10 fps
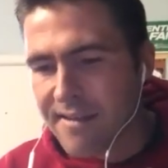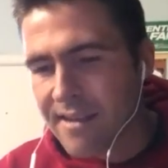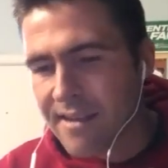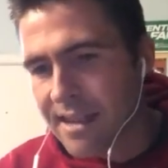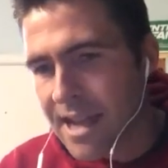
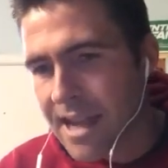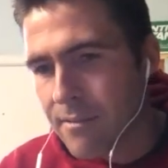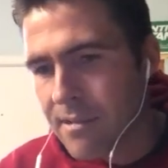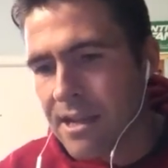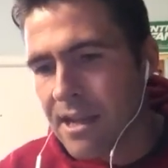Tennessee
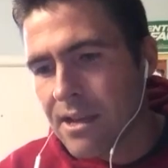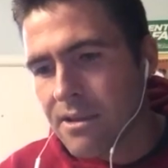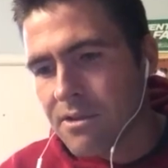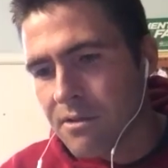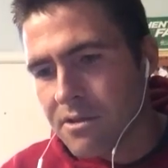
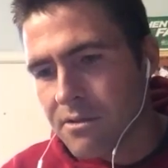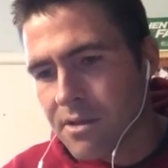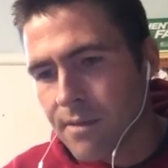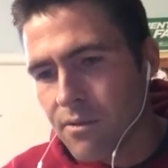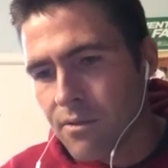Indianapolis. Those are
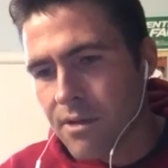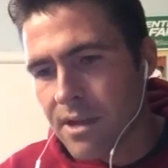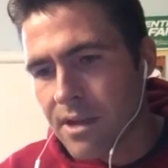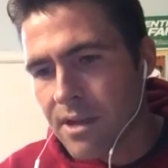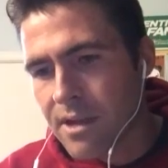also a
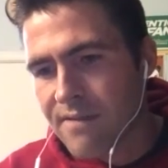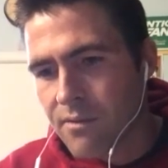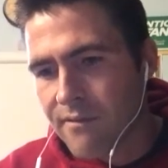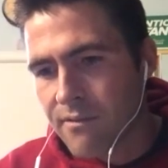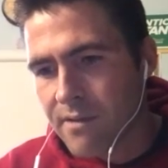couple
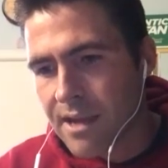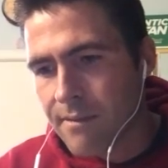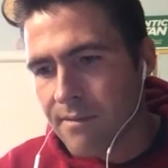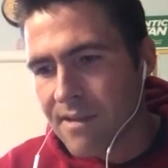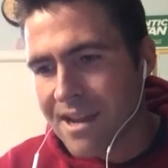division
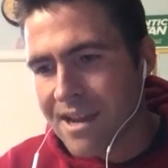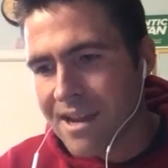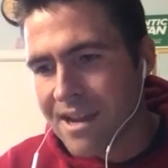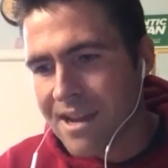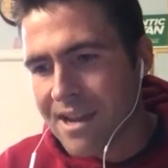rivalry games
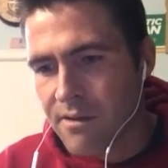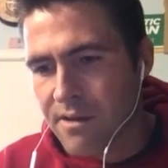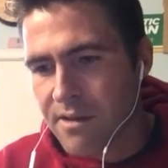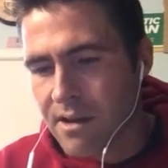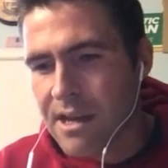I like as
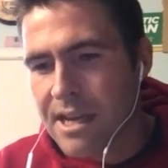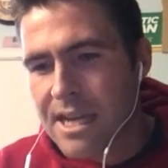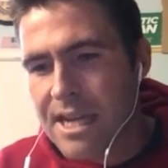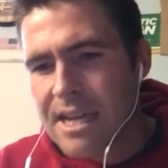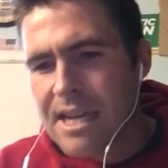well.
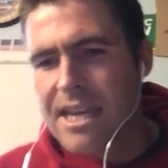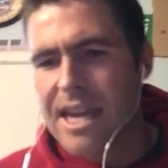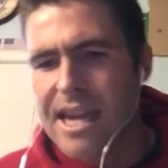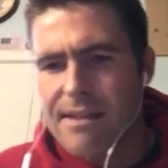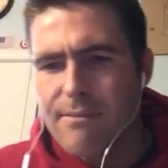So
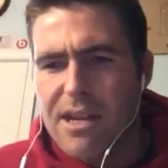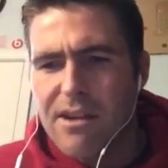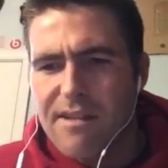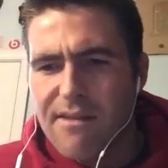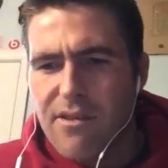
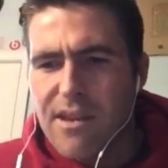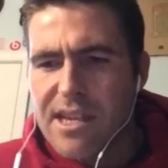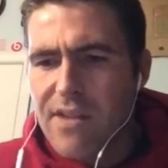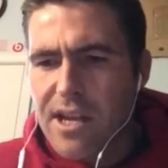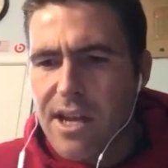yeah, be curious
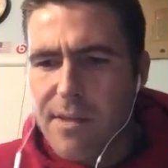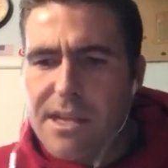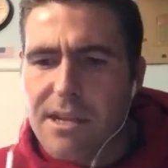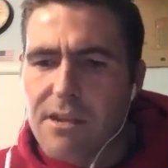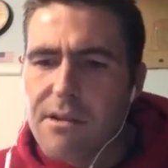if you guys have any
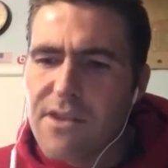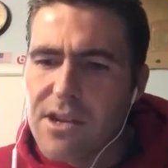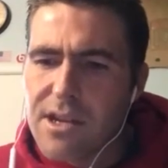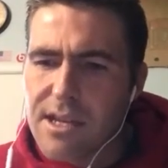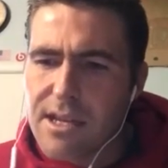comments on
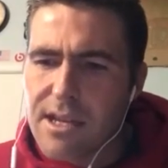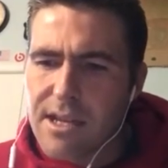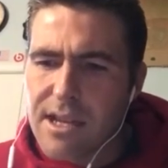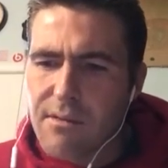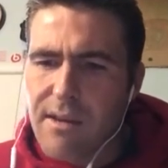your
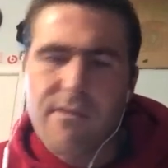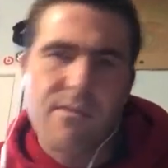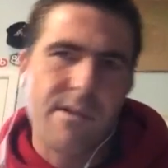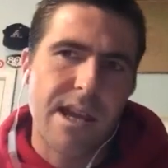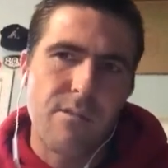division, on any
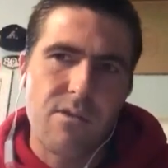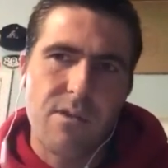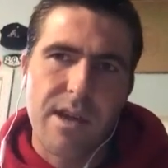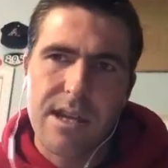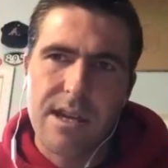rivalry
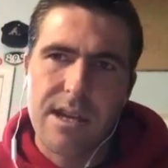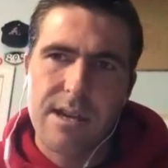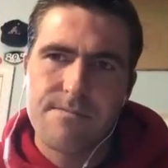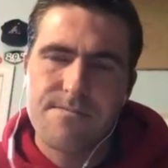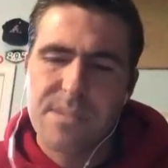game you like.
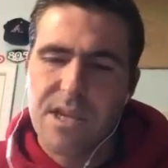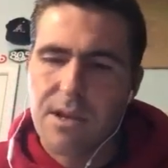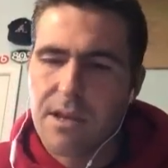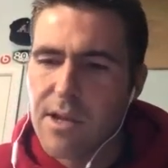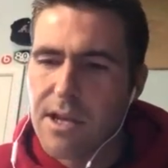
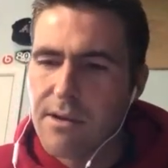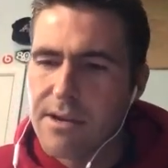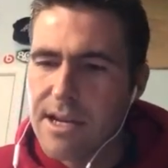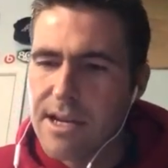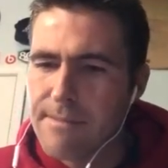Let
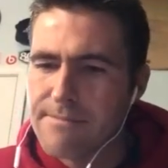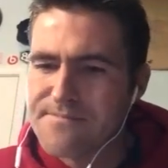me know.